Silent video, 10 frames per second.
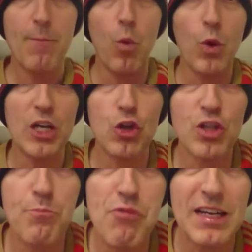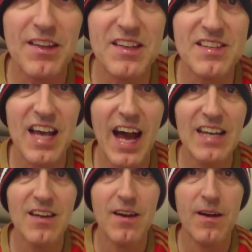But what he does bring to the
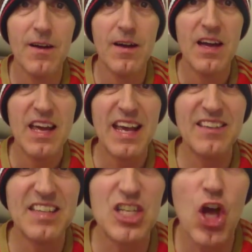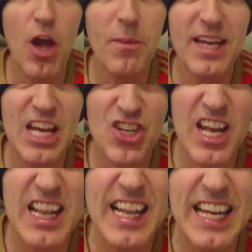side is
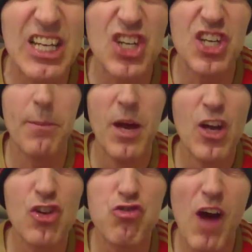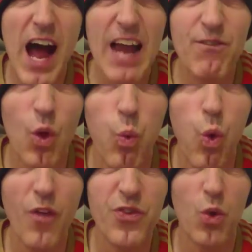determination, leadership, drive, the
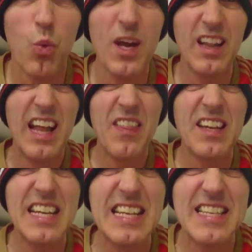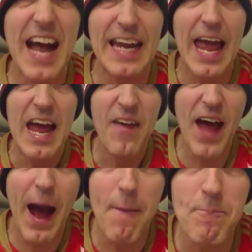want, the will, the desire,
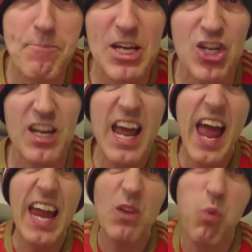the ambition. He